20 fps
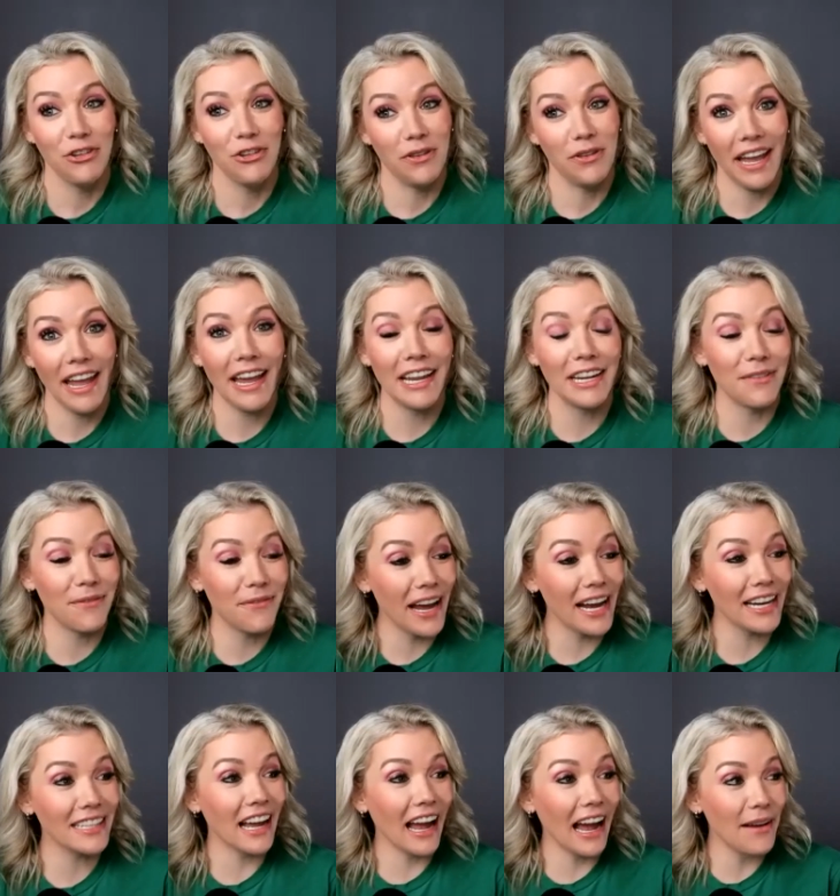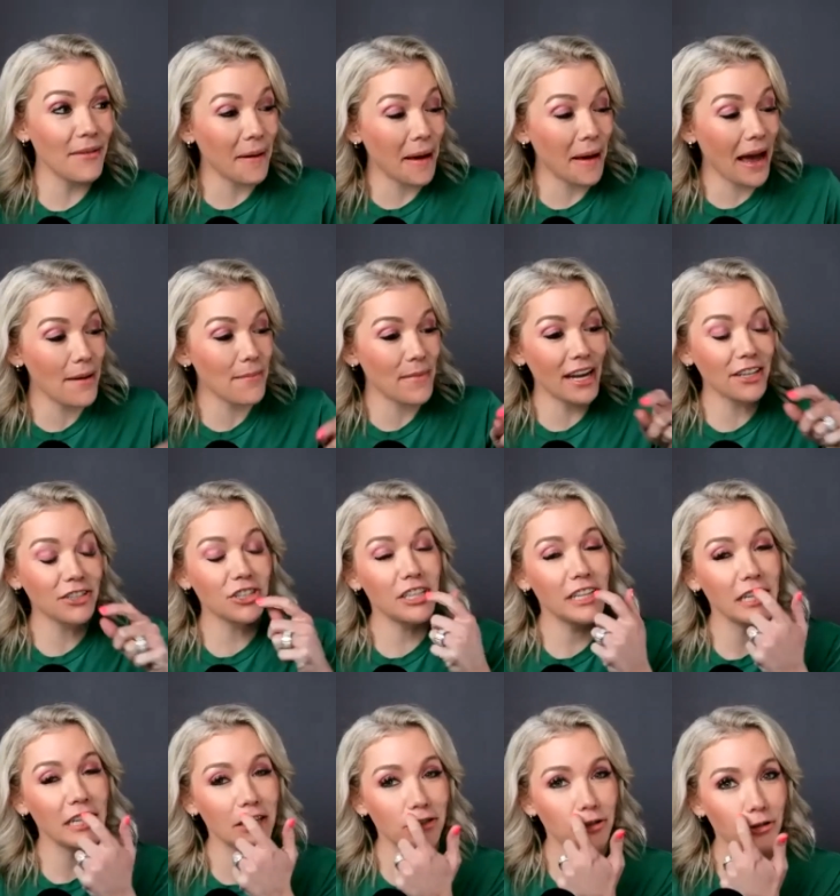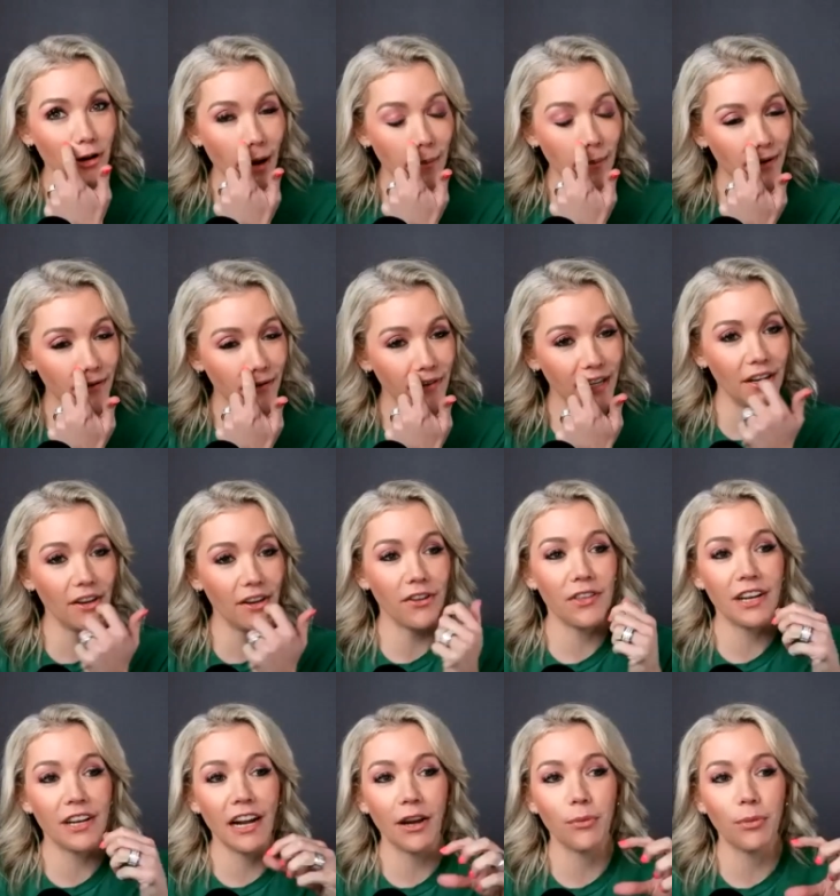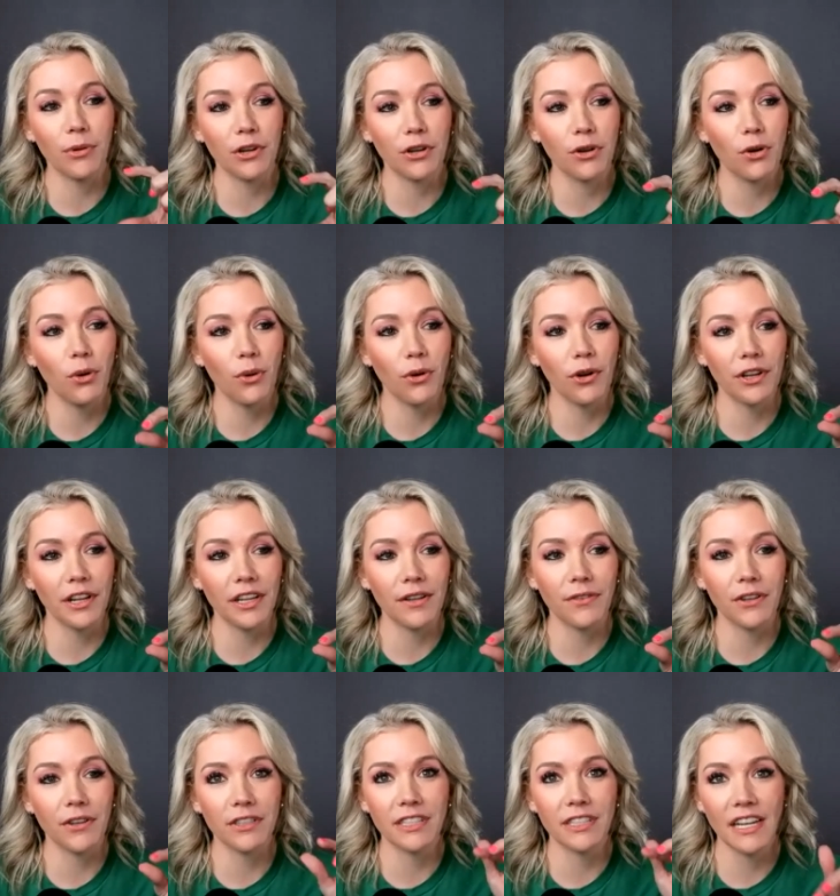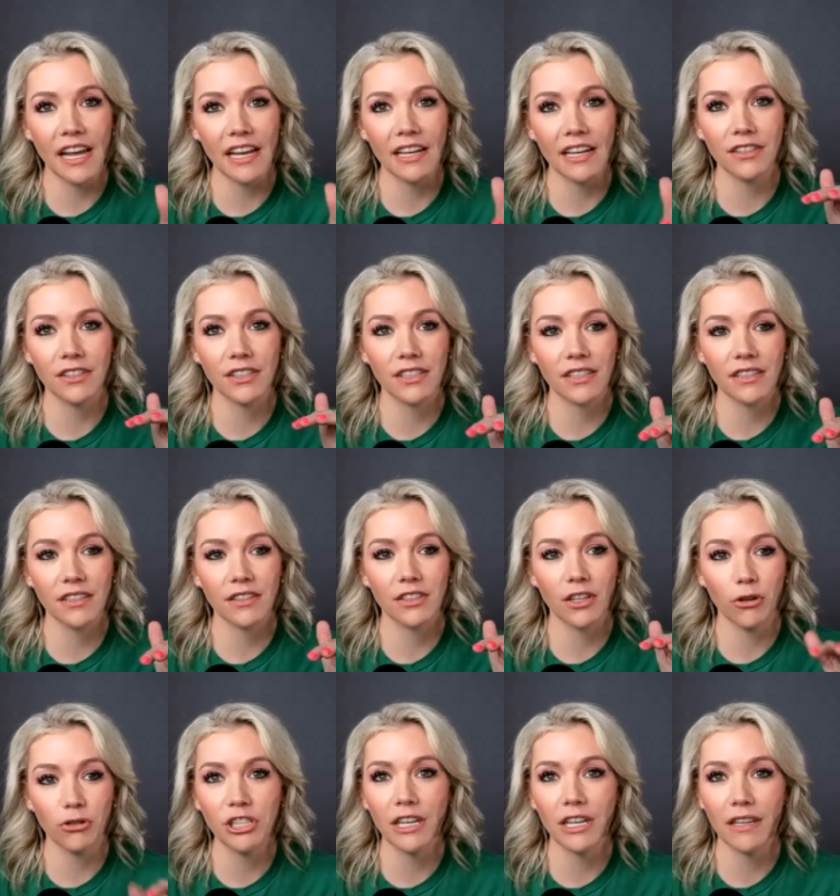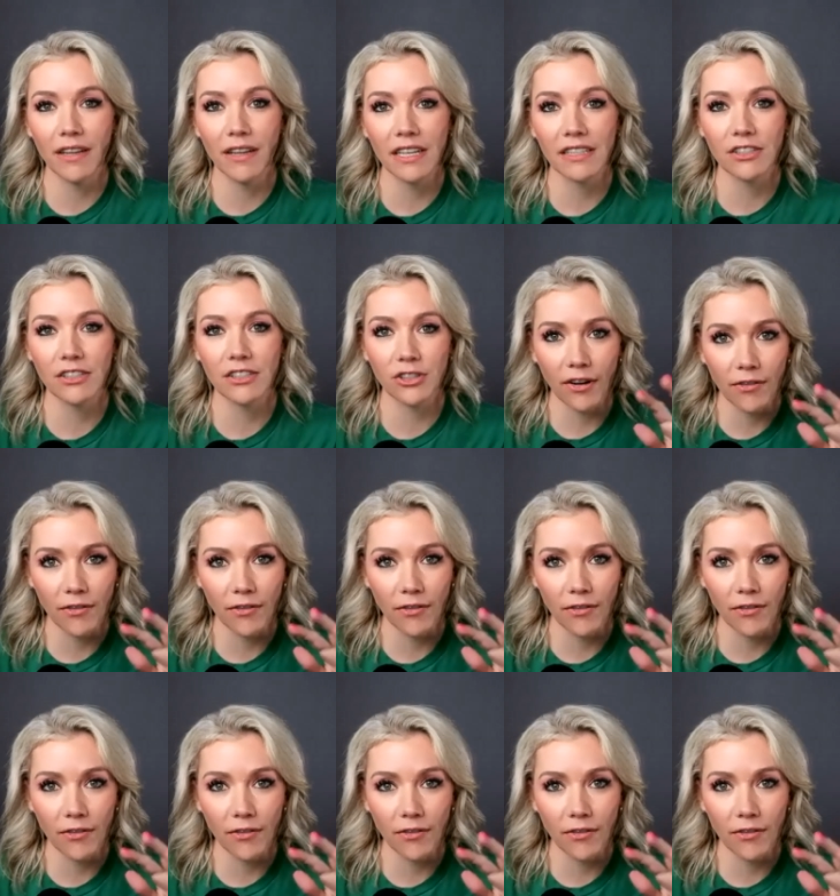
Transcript: You can. In fact, I'm I'm actually going to drop the video that I recorded for today's coaching lesson.